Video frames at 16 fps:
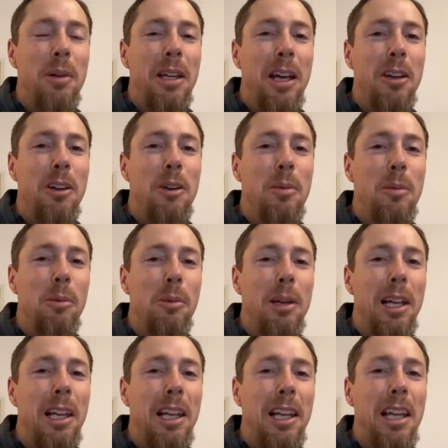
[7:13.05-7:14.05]
We got home
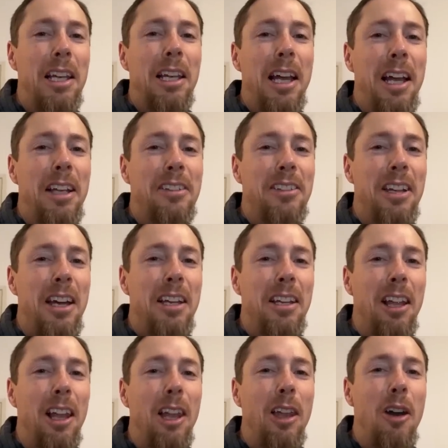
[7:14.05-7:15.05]
really late last night,
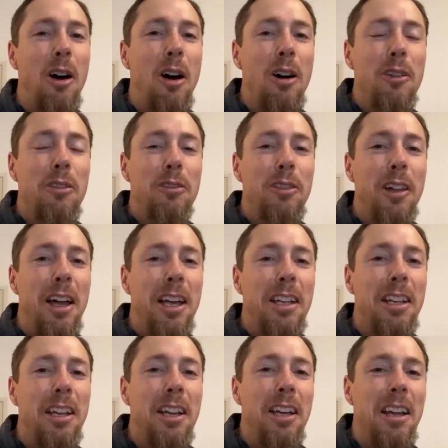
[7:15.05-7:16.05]
a long
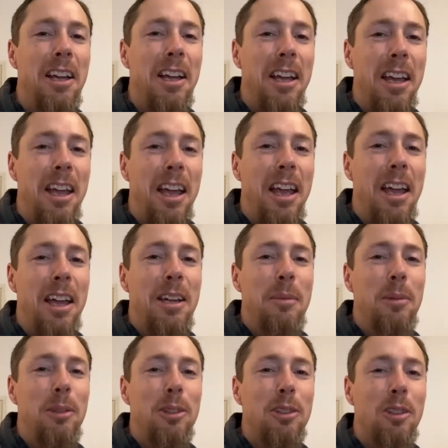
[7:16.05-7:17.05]
flight, and
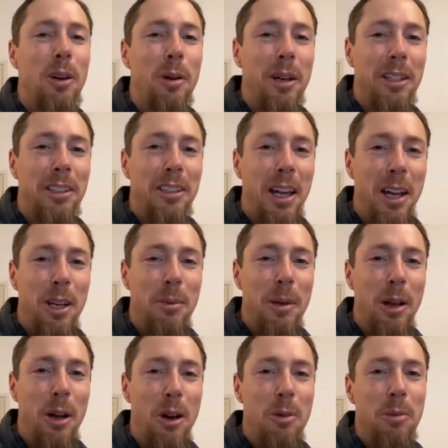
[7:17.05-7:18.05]
I'm so excited to
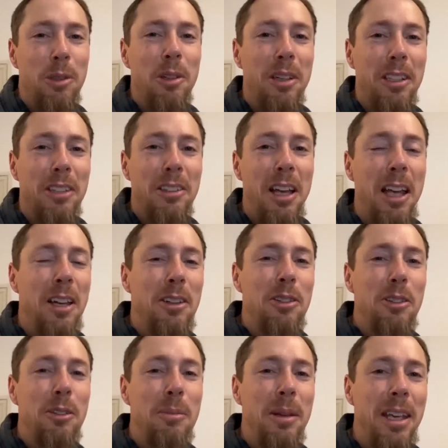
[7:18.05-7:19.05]
be home. So
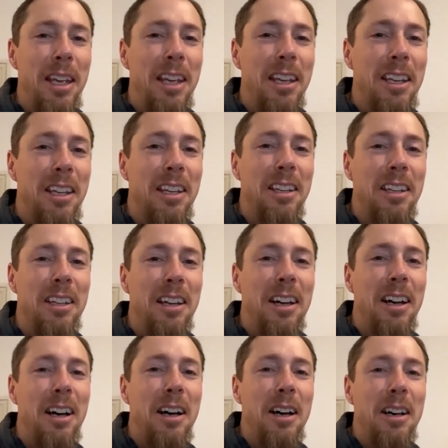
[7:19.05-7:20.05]
excited to be
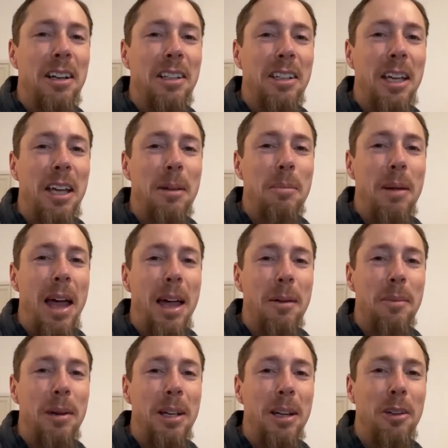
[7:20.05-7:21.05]
uh, getting
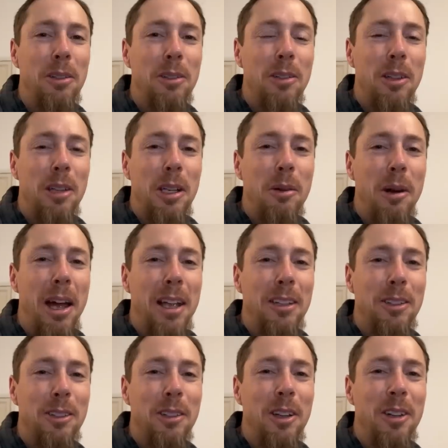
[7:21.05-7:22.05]
back my nose to the
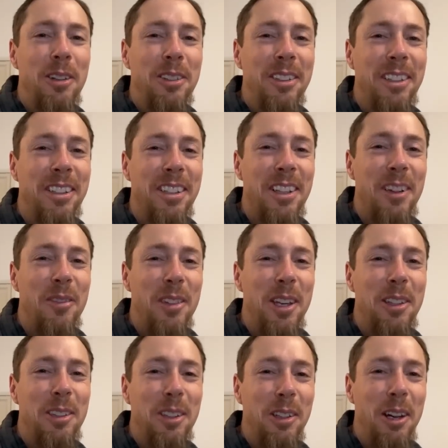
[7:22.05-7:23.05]
grindstone, if
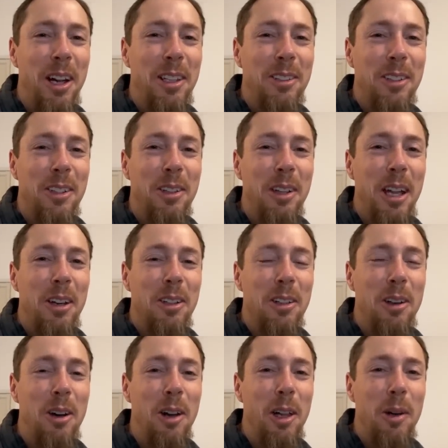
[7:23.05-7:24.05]
it is a grindstone. I don't
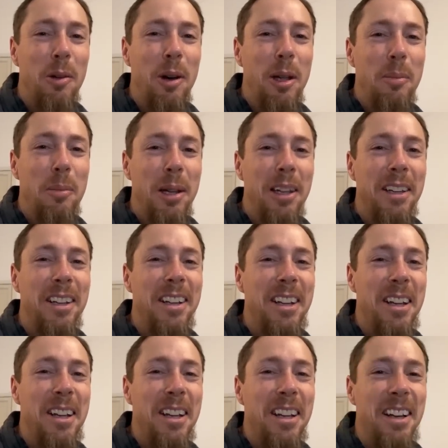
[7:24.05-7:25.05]
call it one, but
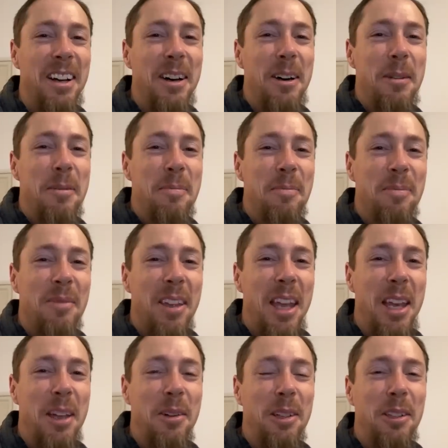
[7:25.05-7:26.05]
um,
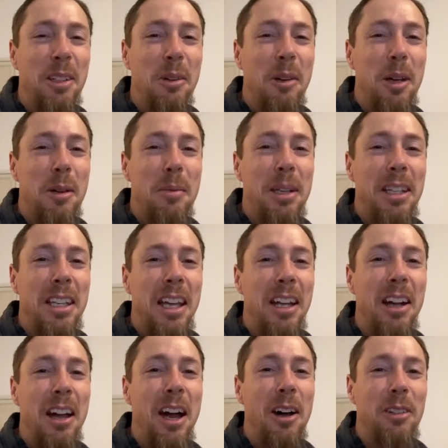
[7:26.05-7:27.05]
anyways, you know what I mean. Get
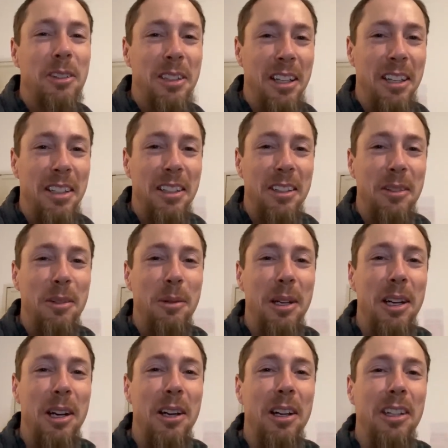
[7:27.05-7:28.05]
our house done.
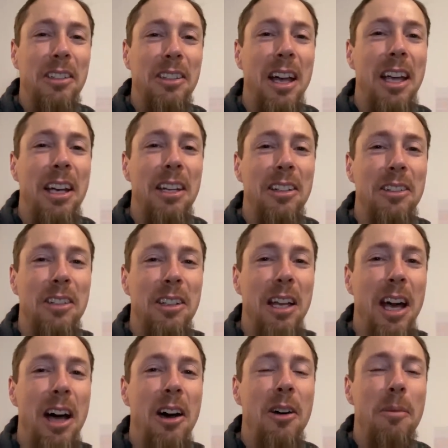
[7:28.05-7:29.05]
We are excited to
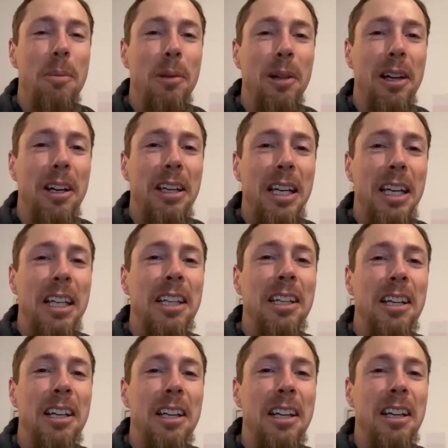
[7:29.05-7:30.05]
now plug
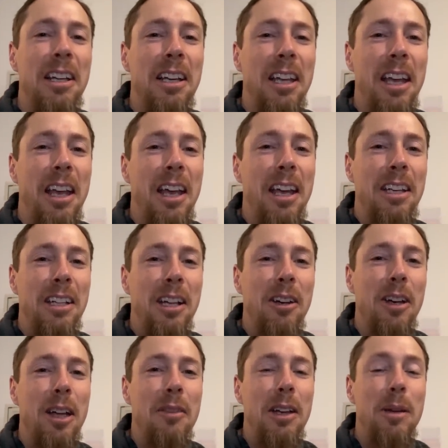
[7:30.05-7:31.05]
in, and I
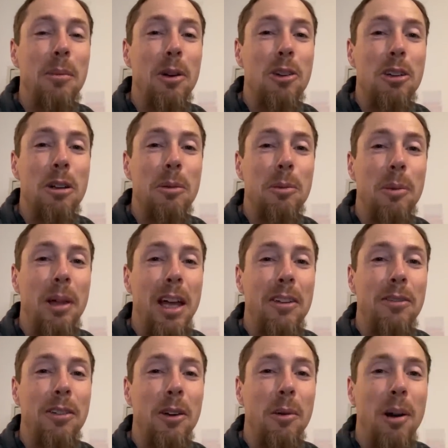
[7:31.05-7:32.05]
don't have any more trips
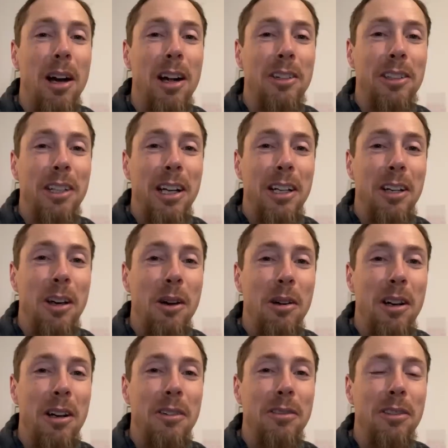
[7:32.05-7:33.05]
planned for a while that I
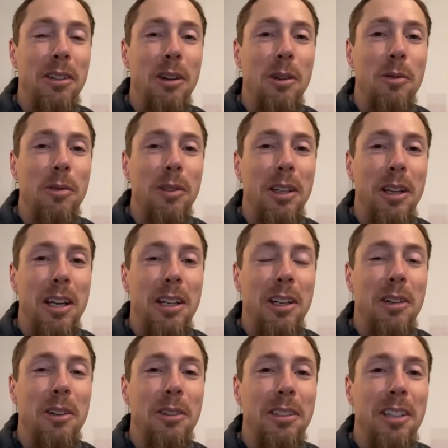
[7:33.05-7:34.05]
know of. Hopefully I
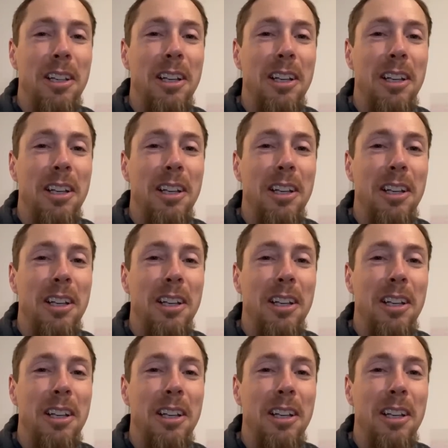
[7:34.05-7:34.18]
don't.